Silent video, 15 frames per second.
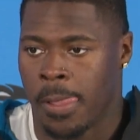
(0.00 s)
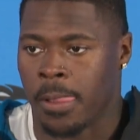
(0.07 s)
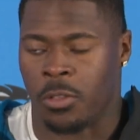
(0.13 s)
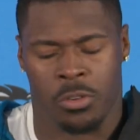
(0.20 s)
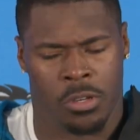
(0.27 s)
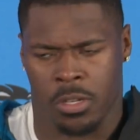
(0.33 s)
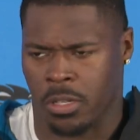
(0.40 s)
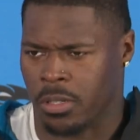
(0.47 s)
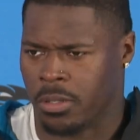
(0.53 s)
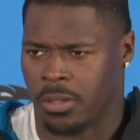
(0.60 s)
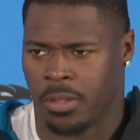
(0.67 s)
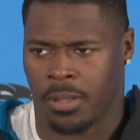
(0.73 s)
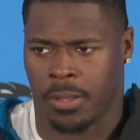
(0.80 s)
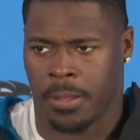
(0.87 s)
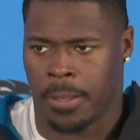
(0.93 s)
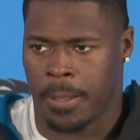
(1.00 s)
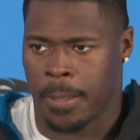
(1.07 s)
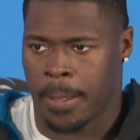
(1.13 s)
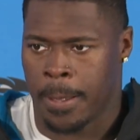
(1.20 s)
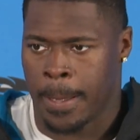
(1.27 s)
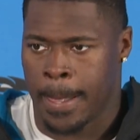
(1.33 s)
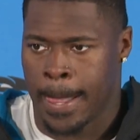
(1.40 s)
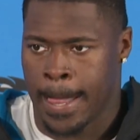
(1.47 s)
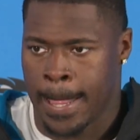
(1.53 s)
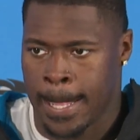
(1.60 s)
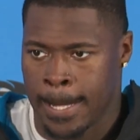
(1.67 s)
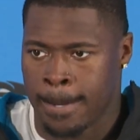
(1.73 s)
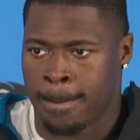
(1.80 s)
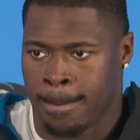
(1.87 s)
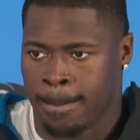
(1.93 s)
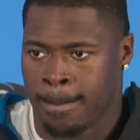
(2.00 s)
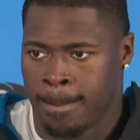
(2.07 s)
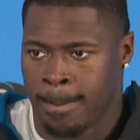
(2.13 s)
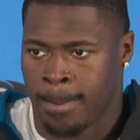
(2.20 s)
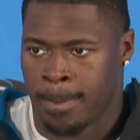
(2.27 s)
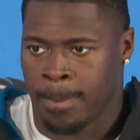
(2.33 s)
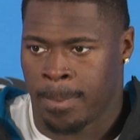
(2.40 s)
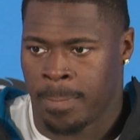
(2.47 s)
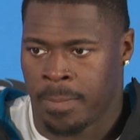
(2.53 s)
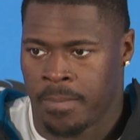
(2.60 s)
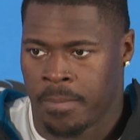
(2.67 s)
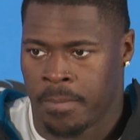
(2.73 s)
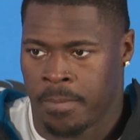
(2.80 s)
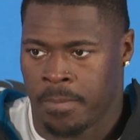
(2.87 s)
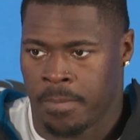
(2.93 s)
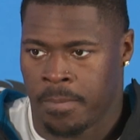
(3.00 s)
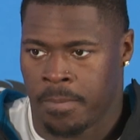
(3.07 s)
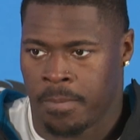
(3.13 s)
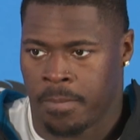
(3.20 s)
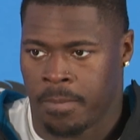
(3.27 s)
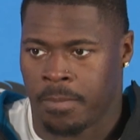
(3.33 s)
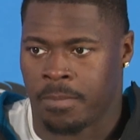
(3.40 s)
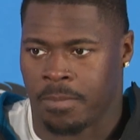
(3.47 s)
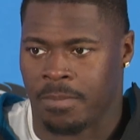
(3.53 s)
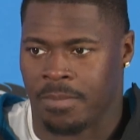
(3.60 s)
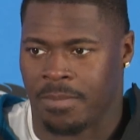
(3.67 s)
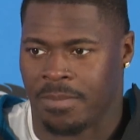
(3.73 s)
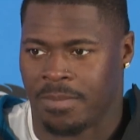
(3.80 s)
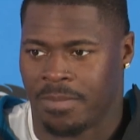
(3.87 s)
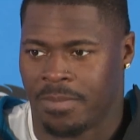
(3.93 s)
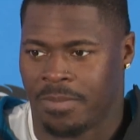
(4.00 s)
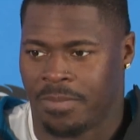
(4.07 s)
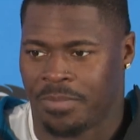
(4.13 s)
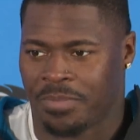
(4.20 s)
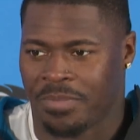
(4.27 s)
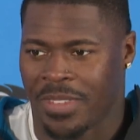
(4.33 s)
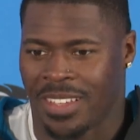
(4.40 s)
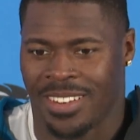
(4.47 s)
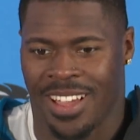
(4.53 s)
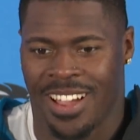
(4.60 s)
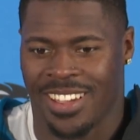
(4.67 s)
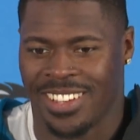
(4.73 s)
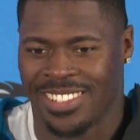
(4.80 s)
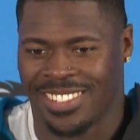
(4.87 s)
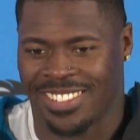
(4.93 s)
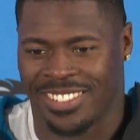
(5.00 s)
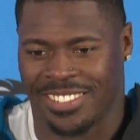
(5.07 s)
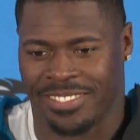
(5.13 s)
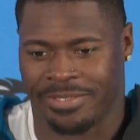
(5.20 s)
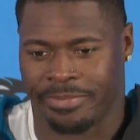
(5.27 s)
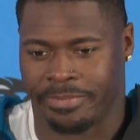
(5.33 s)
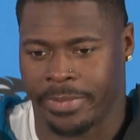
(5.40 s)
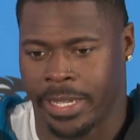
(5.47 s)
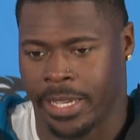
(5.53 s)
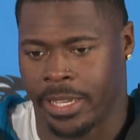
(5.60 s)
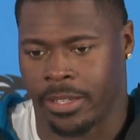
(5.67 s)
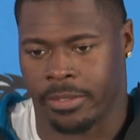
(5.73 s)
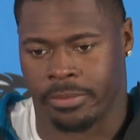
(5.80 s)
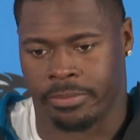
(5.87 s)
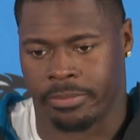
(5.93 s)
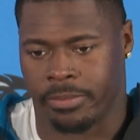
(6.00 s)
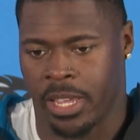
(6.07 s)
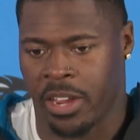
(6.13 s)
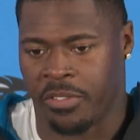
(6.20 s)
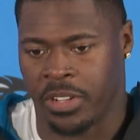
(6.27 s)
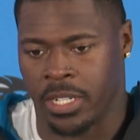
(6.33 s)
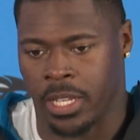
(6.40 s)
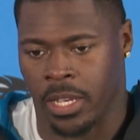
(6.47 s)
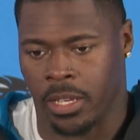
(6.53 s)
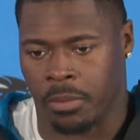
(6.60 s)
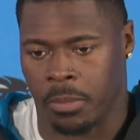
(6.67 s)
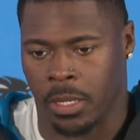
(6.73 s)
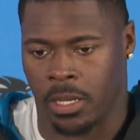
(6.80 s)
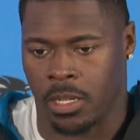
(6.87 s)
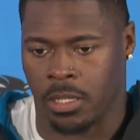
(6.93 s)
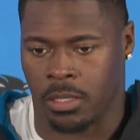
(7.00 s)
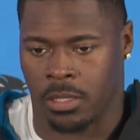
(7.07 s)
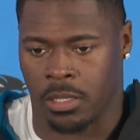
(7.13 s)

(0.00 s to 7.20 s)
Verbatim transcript: You good? Can you talk more about being at home and returning back to you know Carolina? No, it's man, every day, man, it's